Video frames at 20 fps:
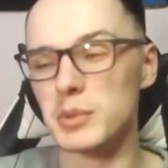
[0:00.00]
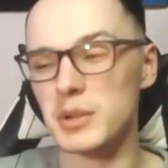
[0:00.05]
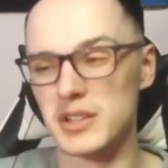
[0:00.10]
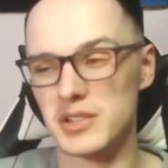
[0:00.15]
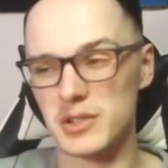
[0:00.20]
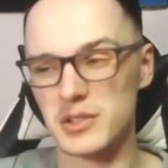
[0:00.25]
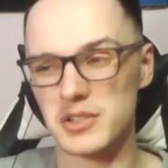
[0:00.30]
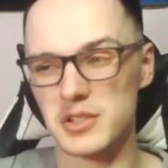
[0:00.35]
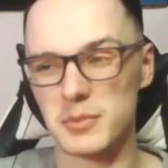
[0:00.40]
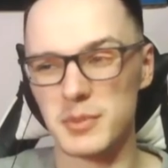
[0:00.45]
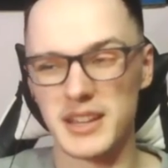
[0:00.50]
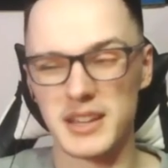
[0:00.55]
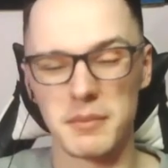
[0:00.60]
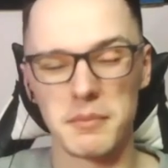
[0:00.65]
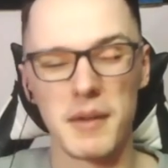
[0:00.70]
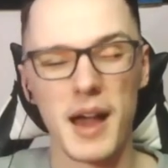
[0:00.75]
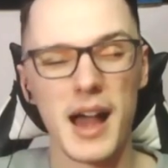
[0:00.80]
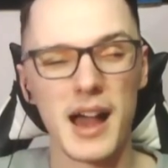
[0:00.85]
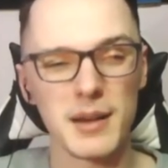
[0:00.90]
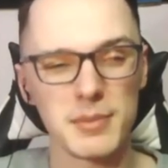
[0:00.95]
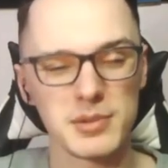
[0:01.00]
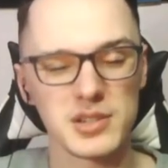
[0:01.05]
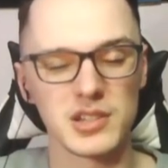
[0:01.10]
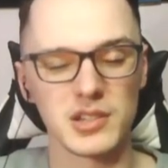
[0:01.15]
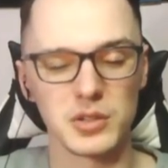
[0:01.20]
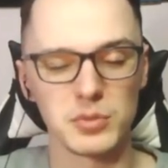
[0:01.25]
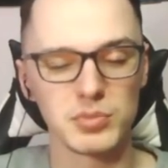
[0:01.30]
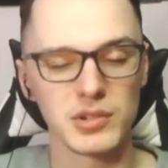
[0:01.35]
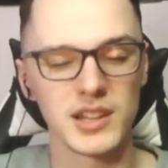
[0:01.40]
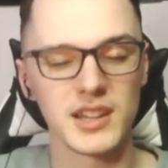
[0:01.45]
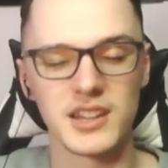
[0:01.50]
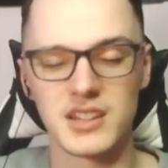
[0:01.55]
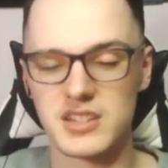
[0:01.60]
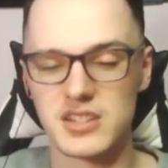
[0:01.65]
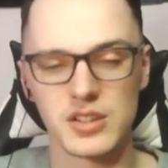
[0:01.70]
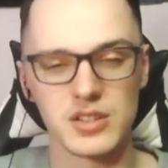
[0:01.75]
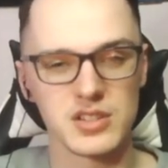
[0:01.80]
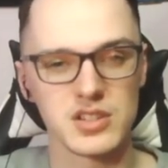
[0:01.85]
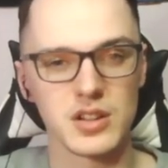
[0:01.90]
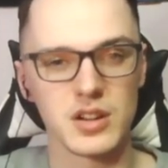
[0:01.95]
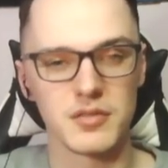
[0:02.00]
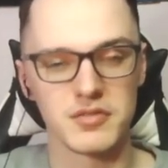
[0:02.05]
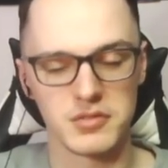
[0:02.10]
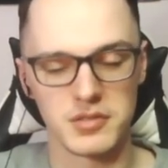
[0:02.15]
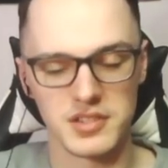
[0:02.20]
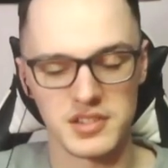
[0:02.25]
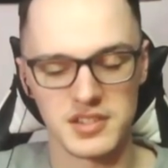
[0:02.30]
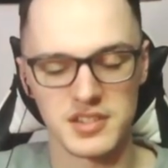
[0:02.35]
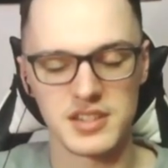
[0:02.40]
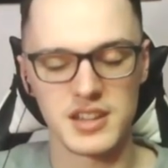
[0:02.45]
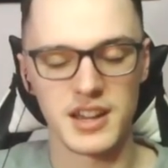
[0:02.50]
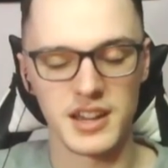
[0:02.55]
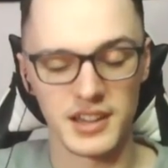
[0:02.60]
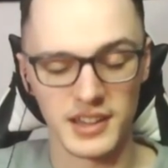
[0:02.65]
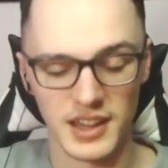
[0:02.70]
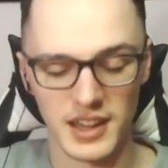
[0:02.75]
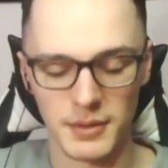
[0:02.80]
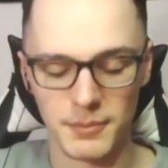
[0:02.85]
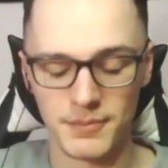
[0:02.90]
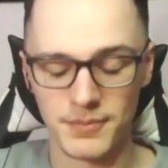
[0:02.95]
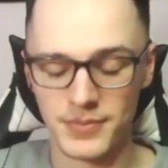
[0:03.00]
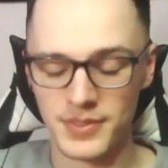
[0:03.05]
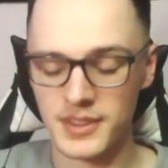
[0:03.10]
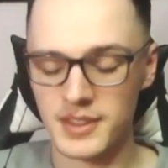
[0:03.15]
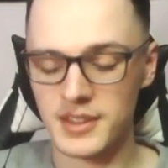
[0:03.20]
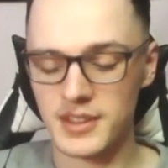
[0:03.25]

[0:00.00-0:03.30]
but he's also making absolute plays non-stop for this entire game.